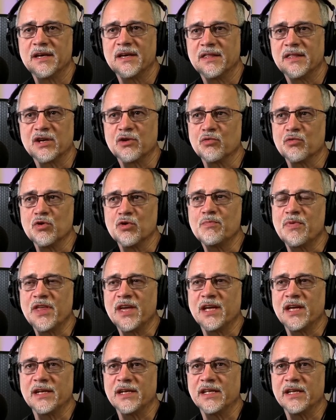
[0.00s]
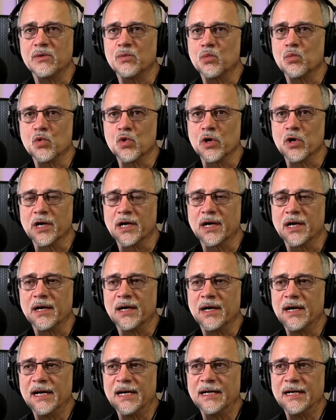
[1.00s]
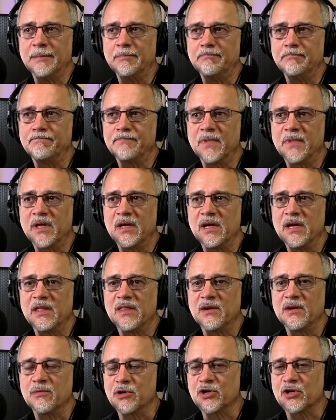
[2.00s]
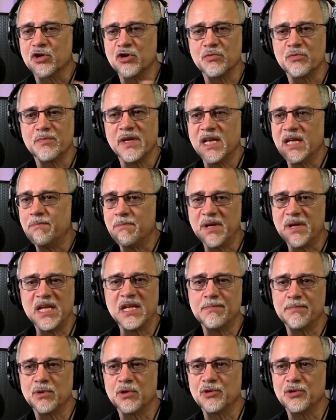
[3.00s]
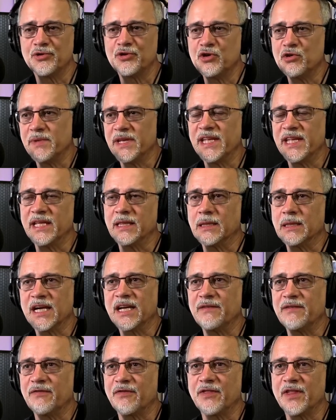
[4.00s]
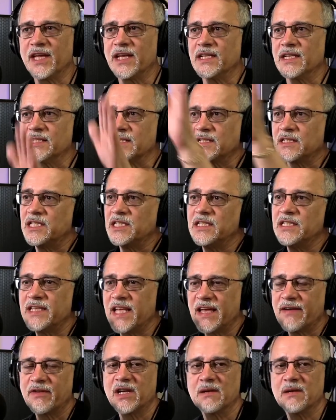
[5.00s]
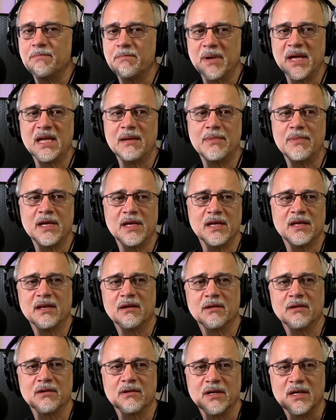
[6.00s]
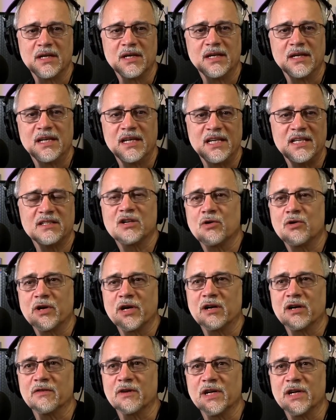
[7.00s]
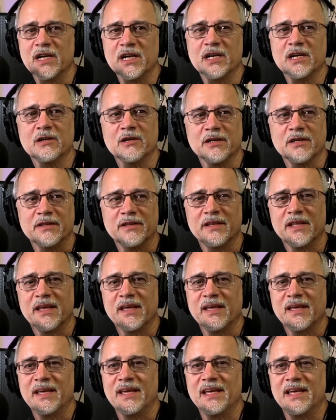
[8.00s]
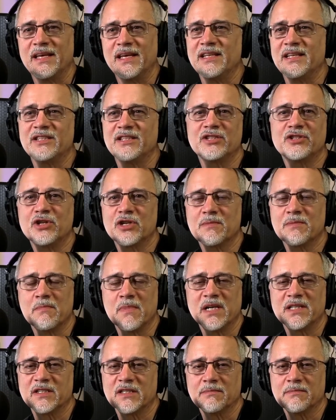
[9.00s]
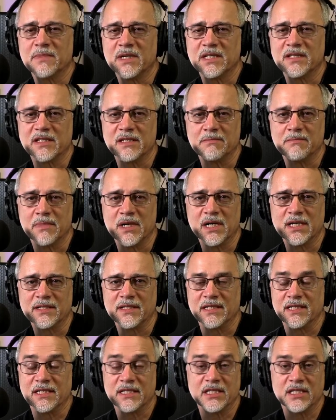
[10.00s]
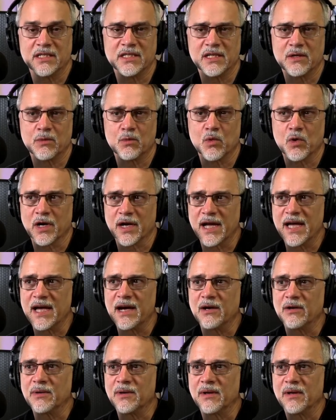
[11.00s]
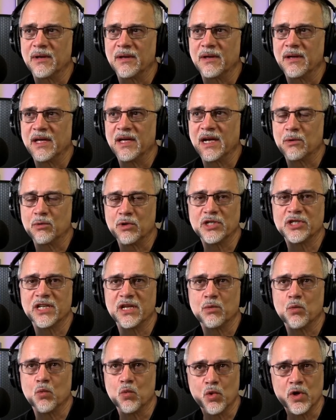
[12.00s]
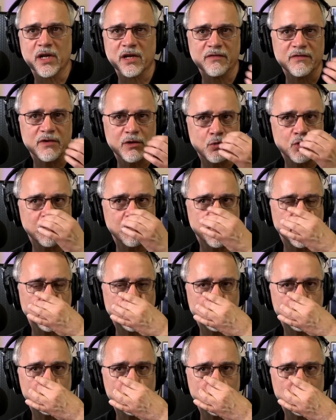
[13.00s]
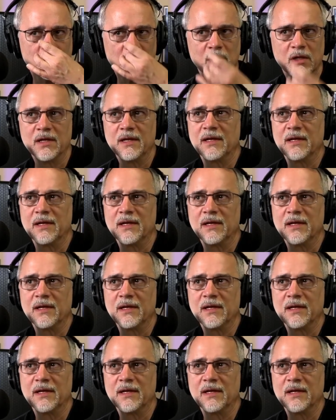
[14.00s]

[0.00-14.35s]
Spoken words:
The group thing didn't work. There were too many people, too many life things. She's having a baby, and he's going over here, and it just took months and months and months, and it just didn't work out. And I wished it would have. It would have been cool,